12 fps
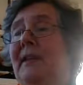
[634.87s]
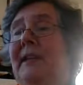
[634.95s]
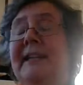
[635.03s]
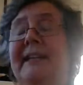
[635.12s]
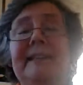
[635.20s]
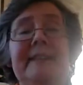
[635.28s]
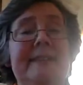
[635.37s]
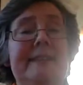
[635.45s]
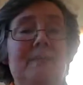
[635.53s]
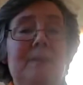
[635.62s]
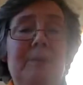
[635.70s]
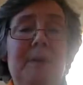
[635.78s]
this
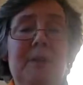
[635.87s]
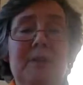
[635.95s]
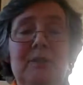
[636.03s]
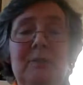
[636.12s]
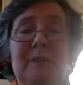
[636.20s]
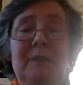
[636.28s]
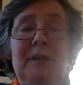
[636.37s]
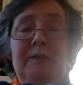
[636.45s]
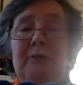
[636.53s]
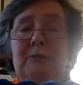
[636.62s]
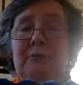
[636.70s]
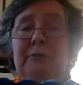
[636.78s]
will be could be part
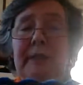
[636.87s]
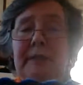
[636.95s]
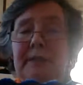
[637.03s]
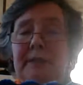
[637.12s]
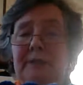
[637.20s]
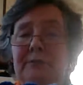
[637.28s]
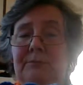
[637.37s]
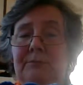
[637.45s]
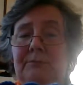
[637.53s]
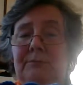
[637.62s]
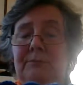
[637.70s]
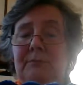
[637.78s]
of your creative
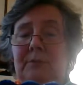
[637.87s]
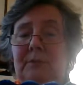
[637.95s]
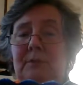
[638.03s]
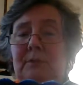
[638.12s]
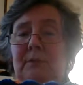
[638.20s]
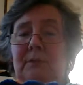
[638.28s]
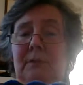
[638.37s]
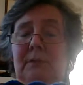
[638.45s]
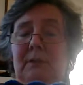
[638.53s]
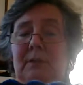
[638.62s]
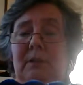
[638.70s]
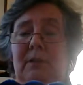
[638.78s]

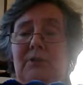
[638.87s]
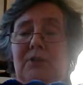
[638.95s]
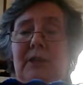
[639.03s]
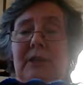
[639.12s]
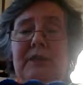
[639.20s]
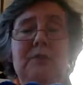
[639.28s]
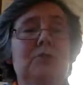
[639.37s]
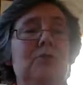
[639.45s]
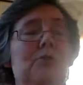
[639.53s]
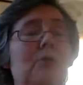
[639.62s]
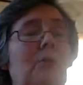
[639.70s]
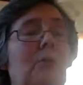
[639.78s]

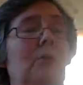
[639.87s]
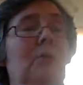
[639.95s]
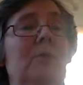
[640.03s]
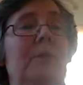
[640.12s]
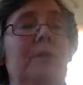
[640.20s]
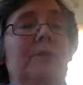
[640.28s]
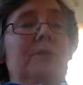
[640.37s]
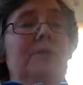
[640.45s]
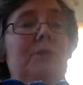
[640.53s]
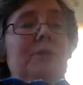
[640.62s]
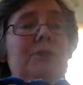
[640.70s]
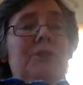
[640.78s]
challenge or part of
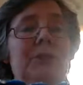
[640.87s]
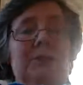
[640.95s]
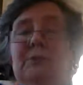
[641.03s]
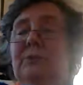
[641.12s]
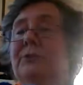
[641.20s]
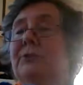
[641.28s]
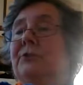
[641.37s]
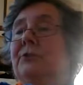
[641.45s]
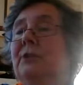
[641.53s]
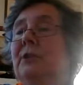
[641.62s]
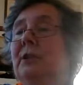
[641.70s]
your skills.